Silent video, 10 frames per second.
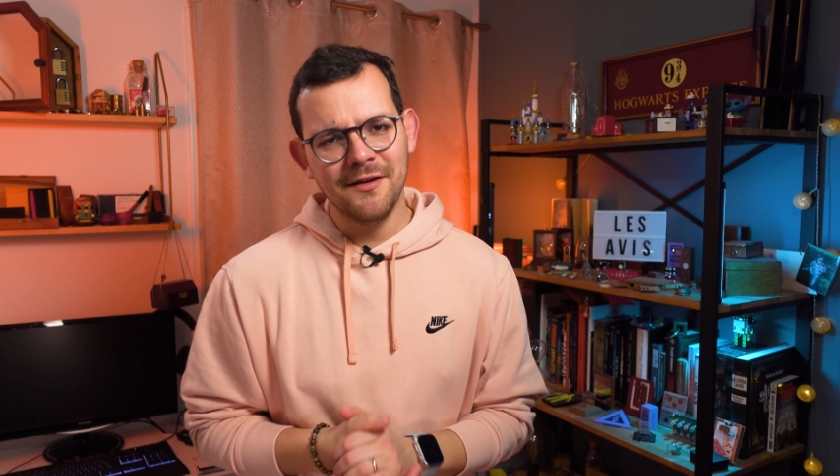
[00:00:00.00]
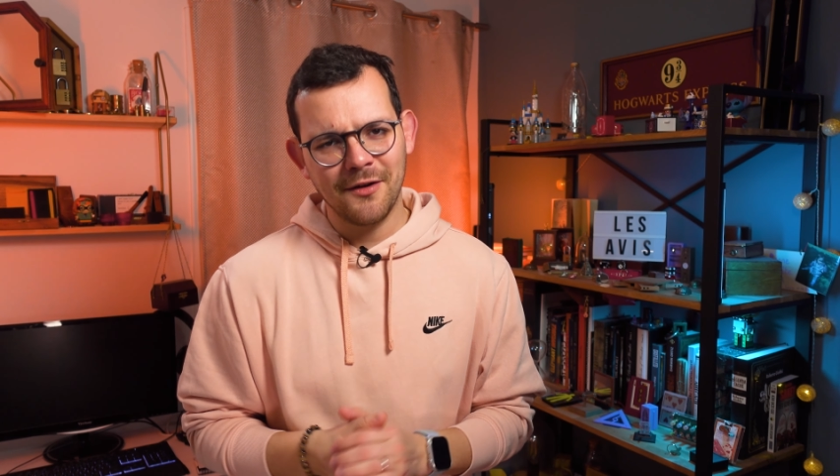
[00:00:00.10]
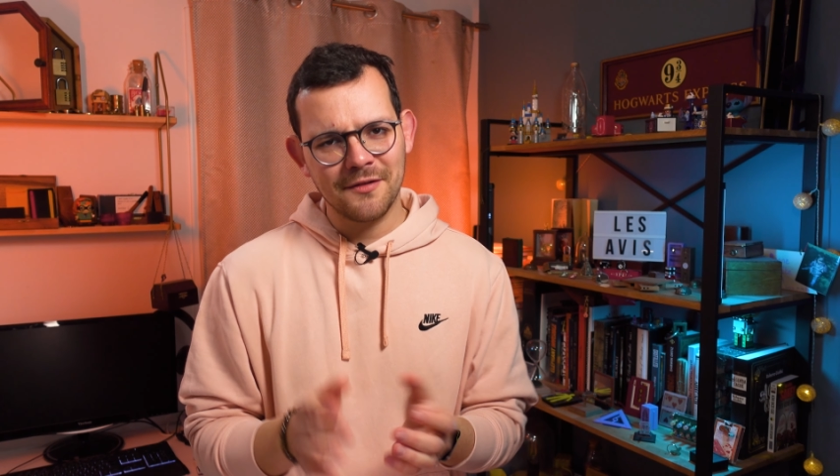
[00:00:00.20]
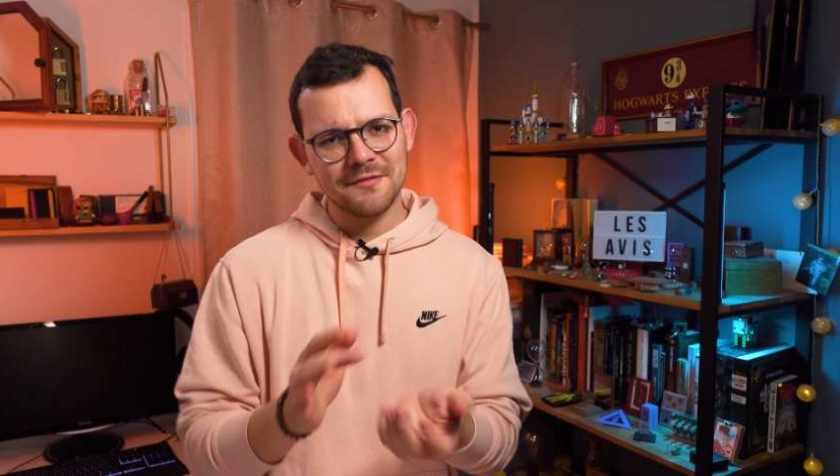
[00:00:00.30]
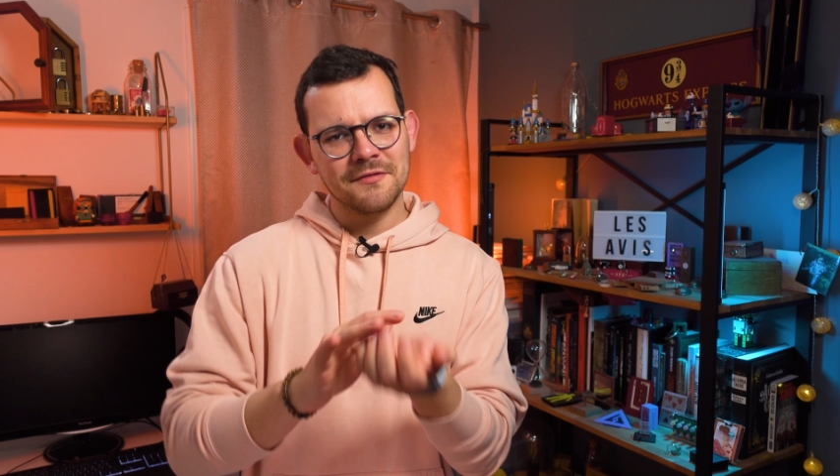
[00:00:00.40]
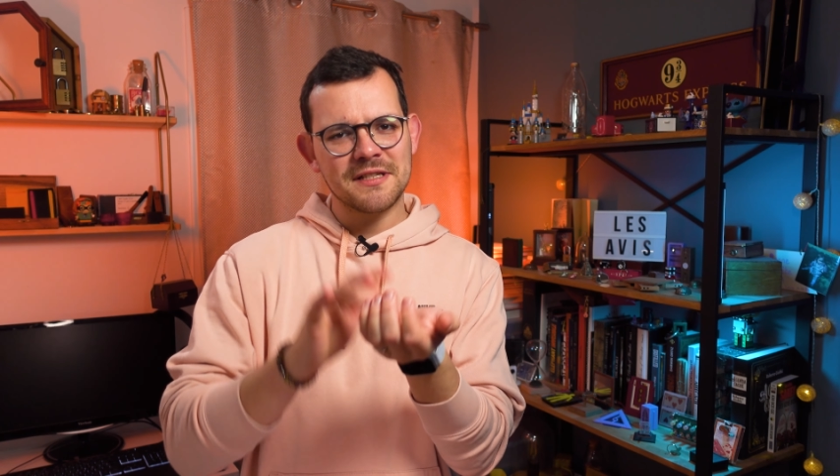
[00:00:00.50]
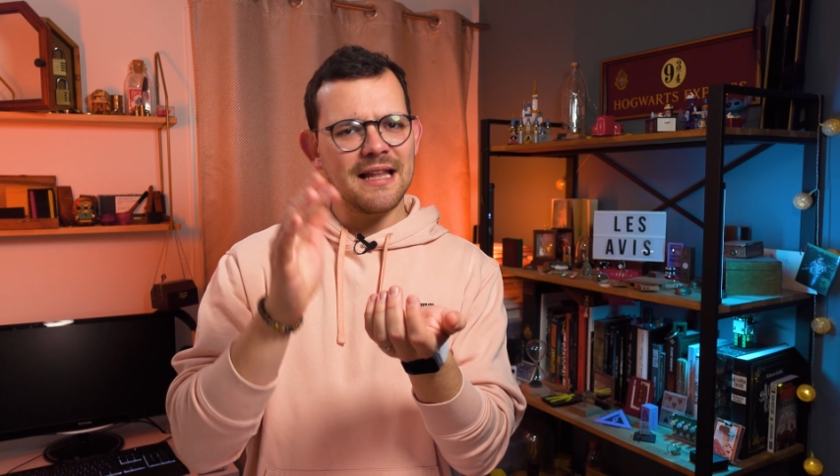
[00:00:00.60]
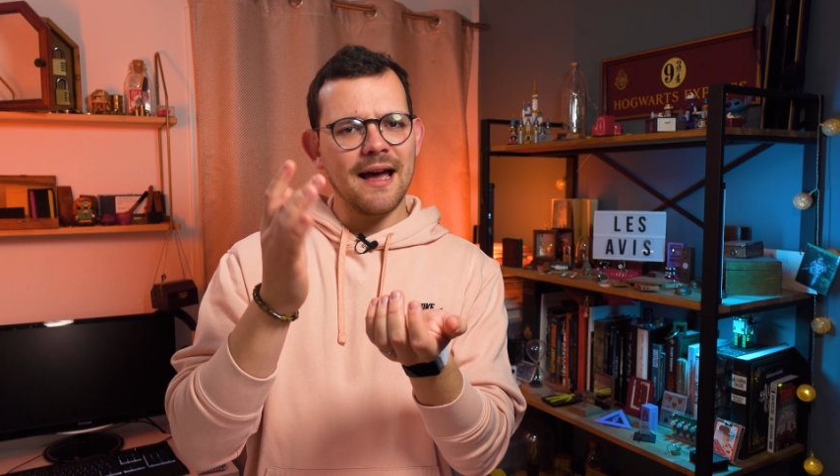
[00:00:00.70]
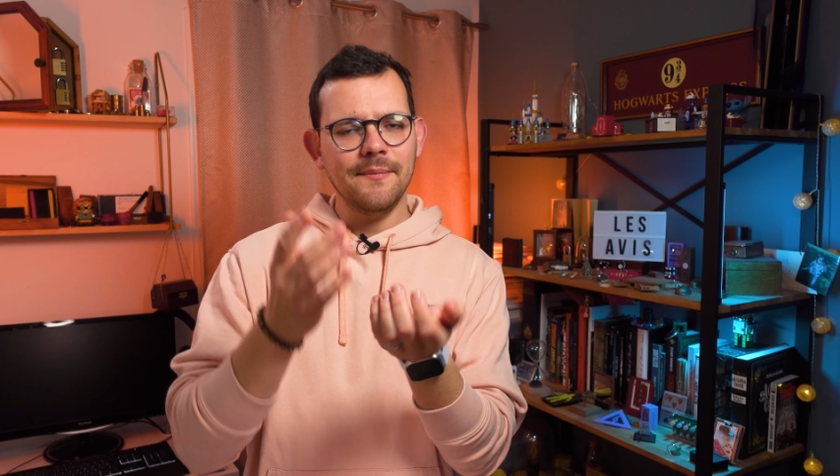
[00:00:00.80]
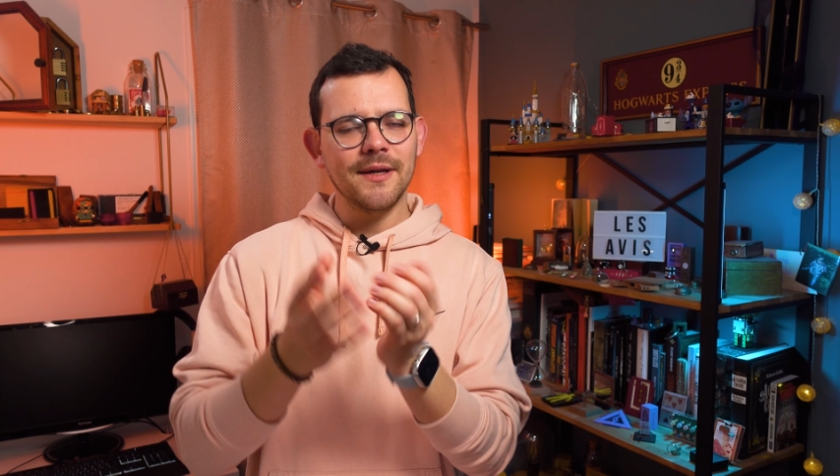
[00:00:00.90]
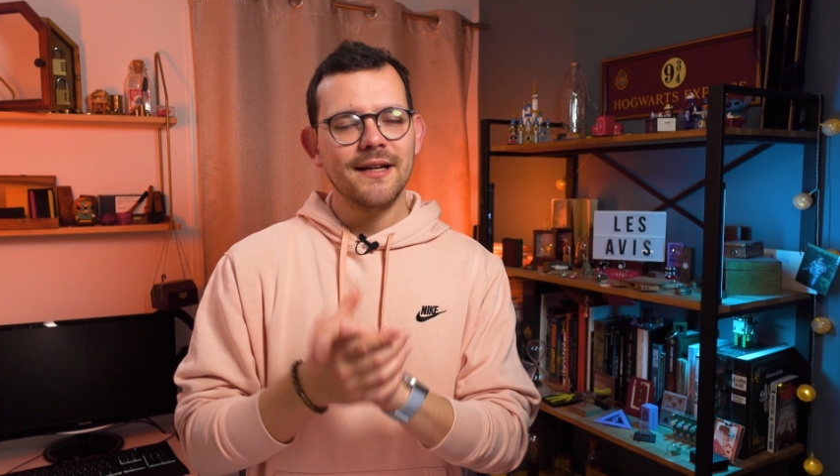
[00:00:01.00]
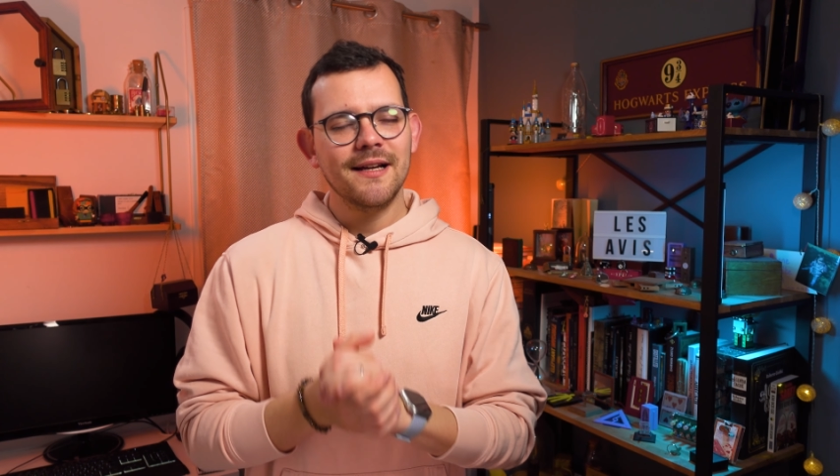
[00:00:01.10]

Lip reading: or slime.